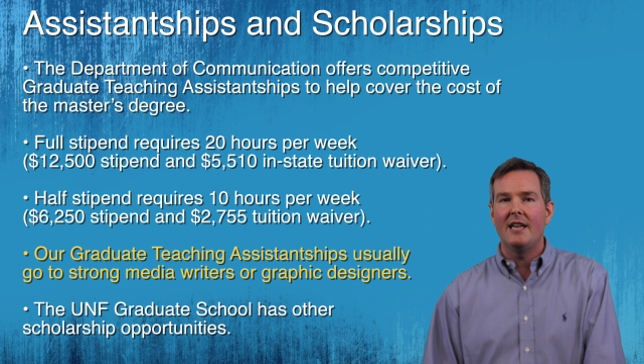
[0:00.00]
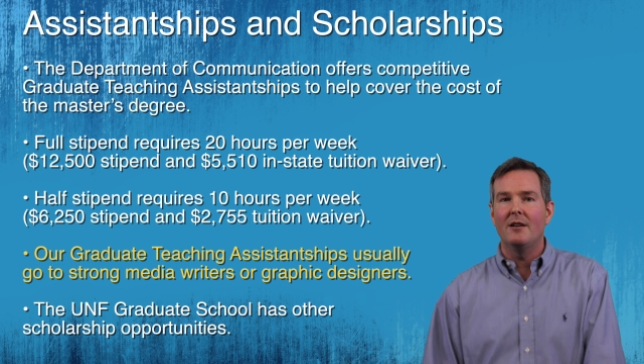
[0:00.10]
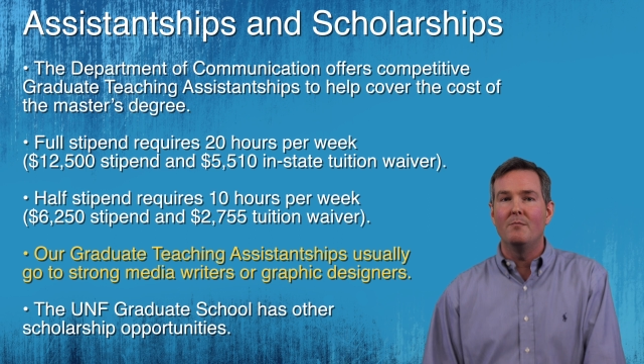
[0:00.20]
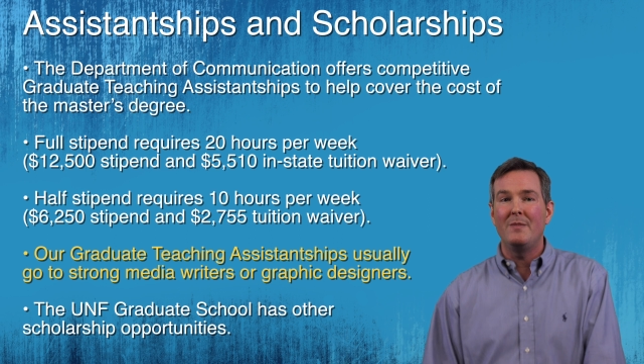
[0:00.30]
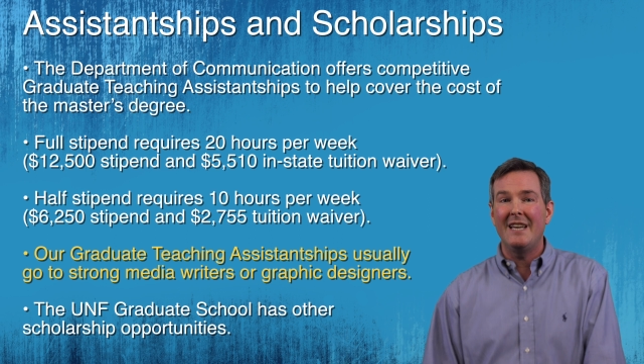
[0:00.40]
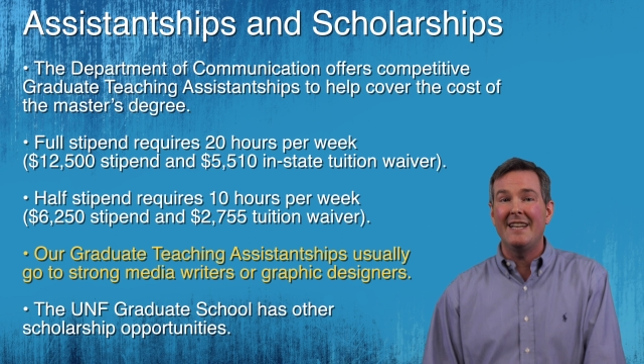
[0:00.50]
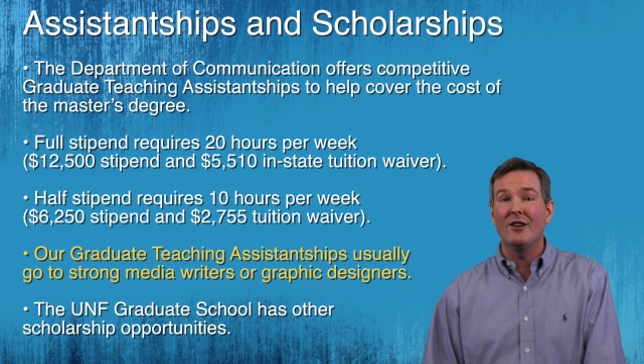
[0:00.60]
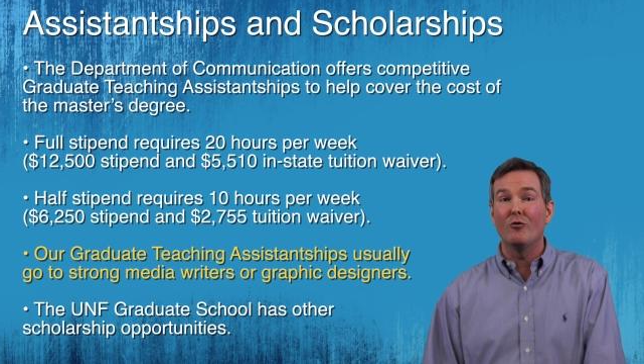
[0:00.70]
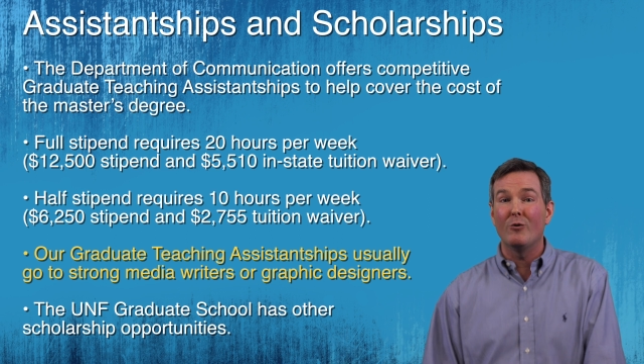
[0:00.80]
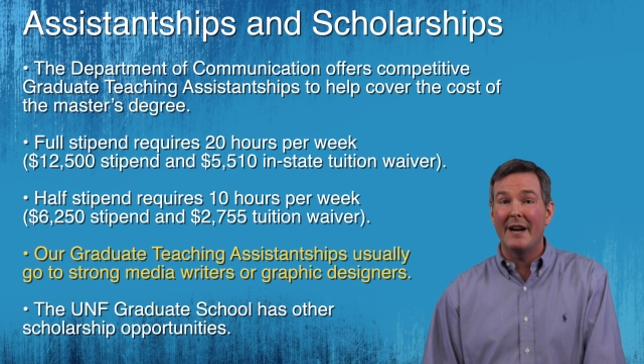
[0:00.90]
in
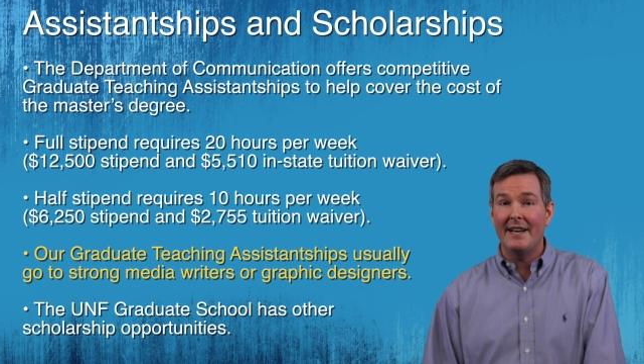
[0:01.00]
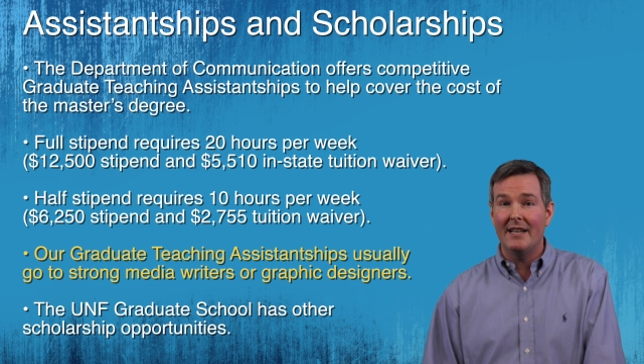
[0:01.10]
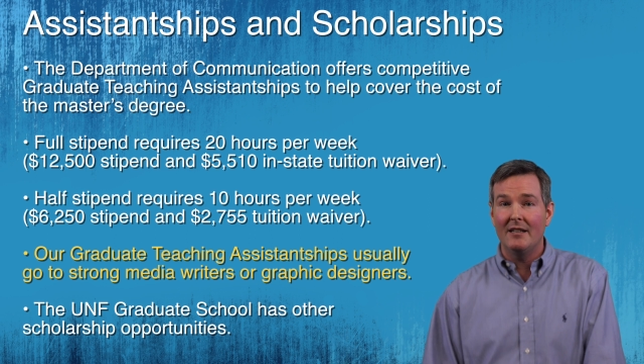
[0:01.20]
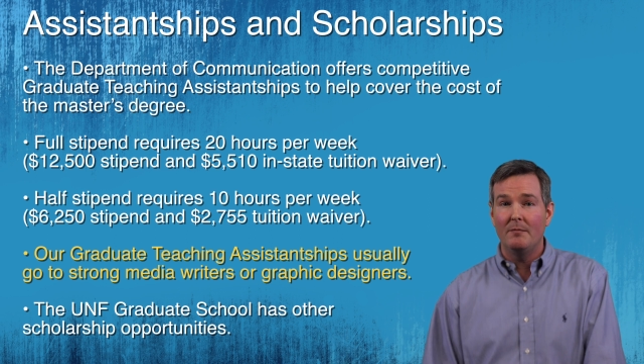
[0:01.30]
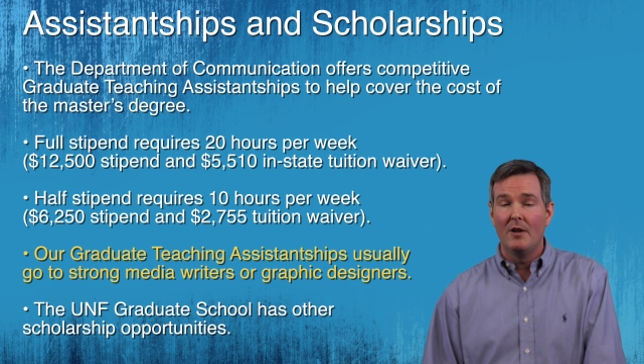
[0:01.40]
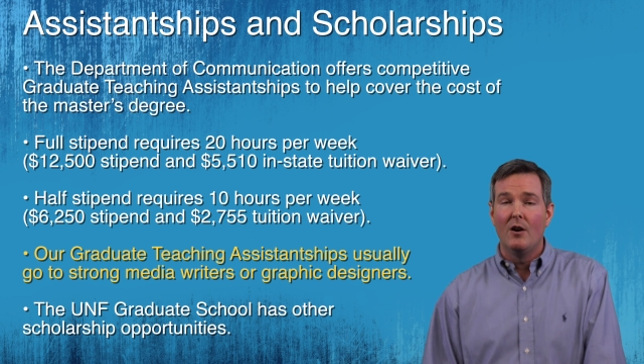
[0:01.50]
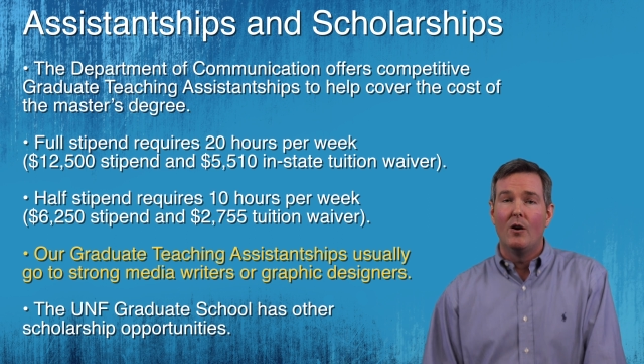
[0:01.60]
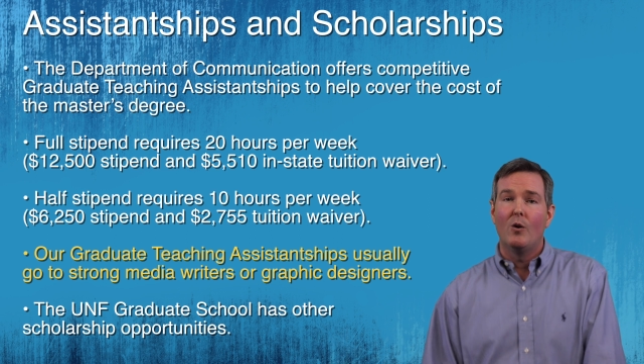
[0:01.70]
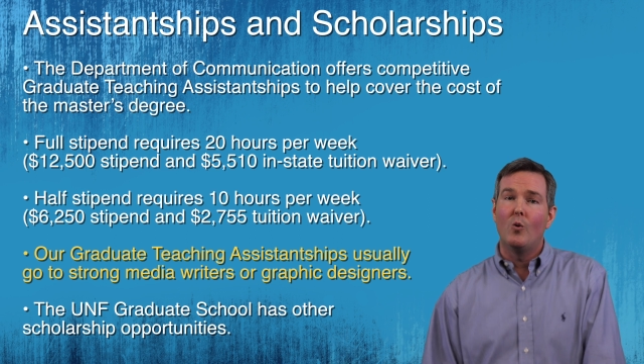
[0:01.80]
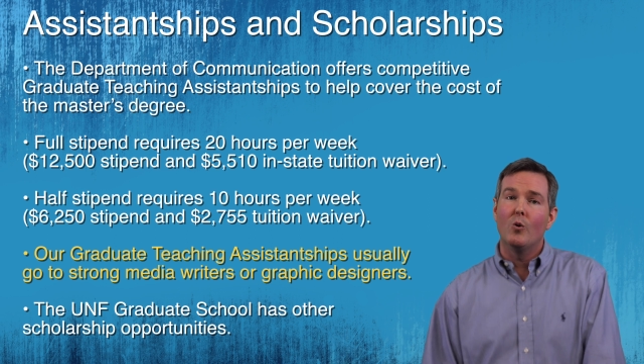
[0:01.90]
media writing
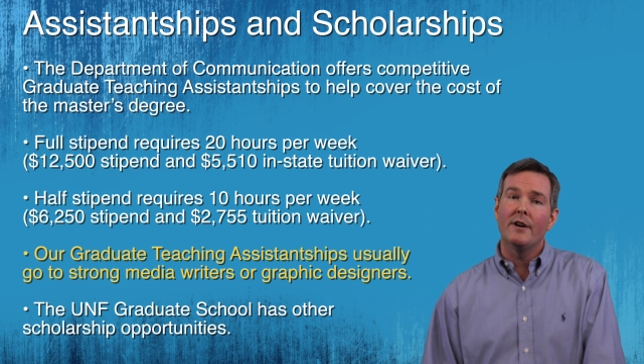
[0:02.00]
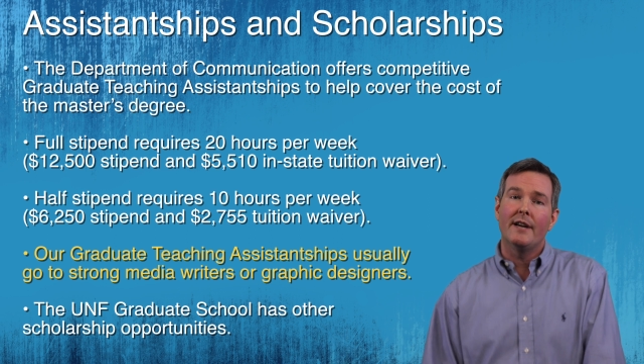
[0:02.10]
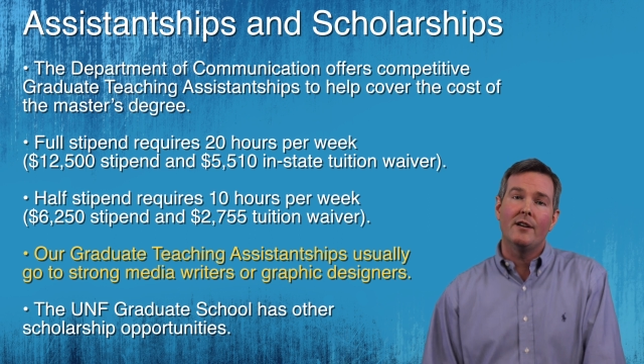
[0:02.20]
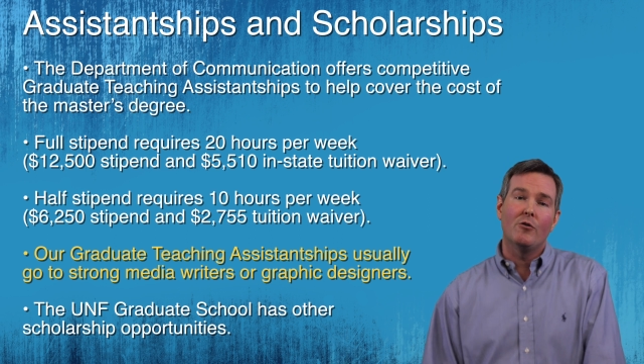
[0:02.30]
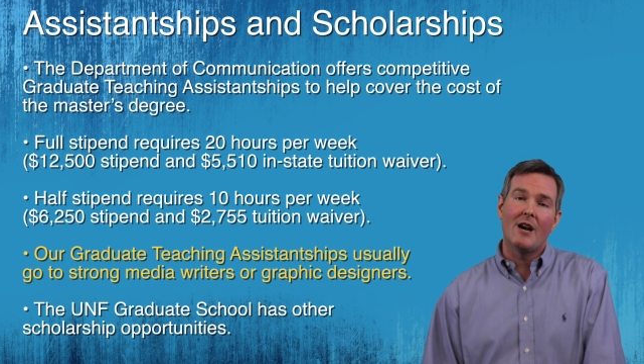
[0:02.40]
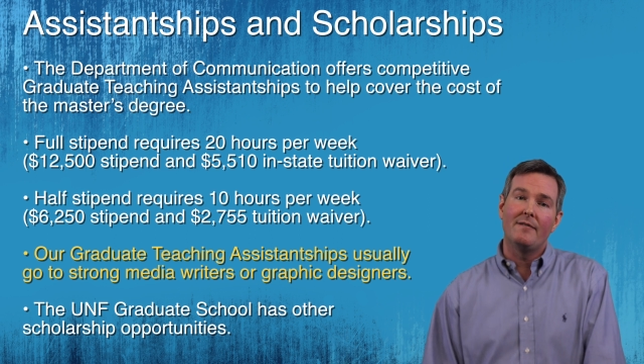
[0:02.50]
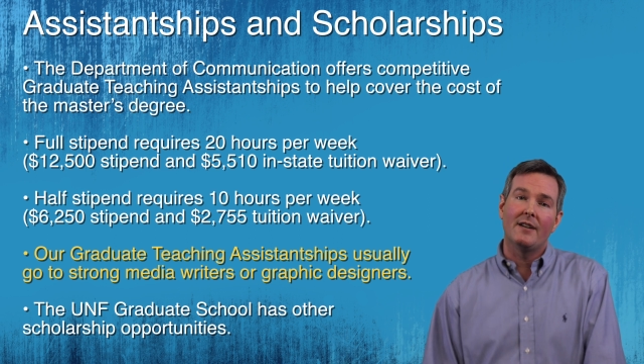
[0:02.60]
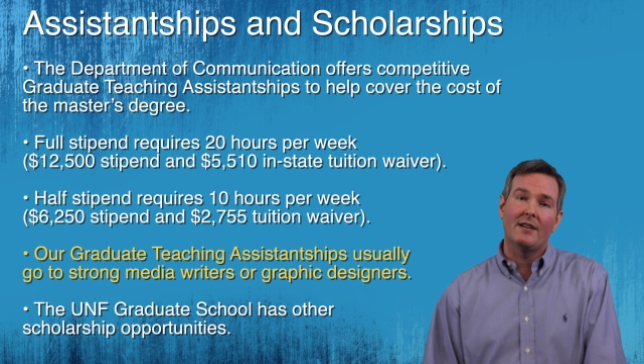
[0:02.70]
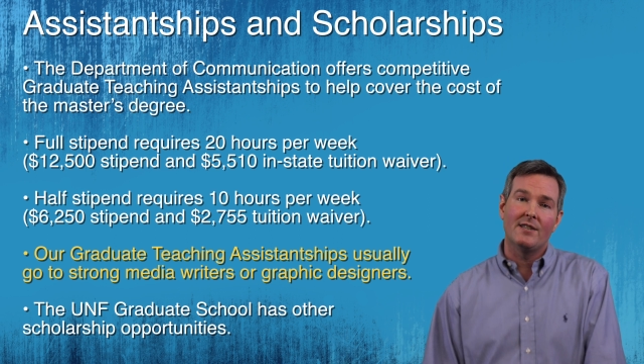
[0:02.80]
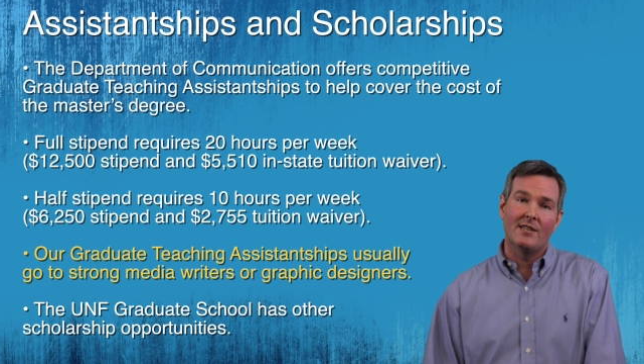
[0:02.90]
or in
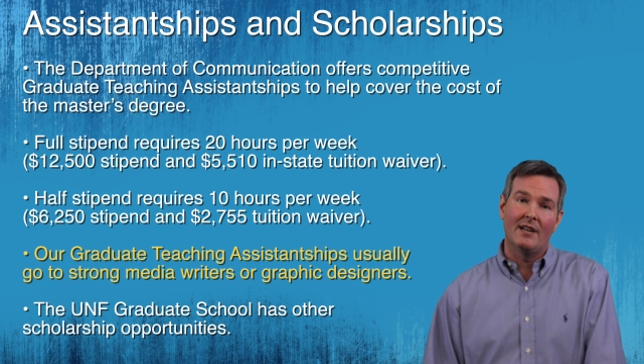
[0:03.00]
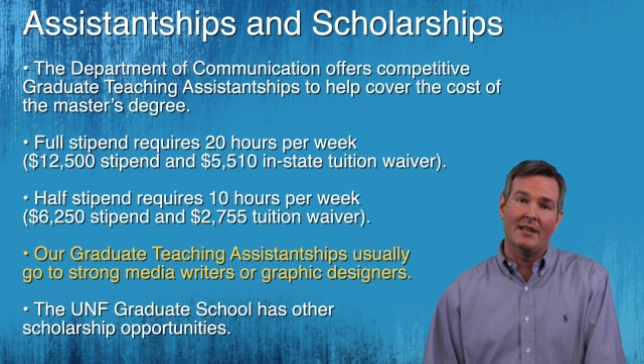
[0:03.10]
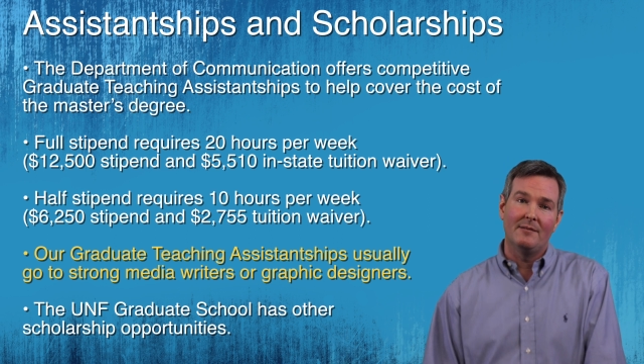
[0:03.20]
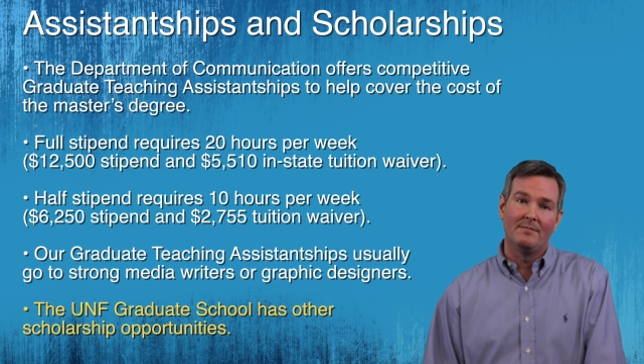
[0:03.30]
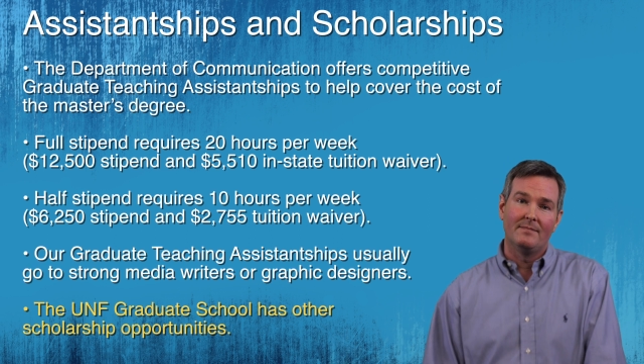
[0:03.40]
graphic design.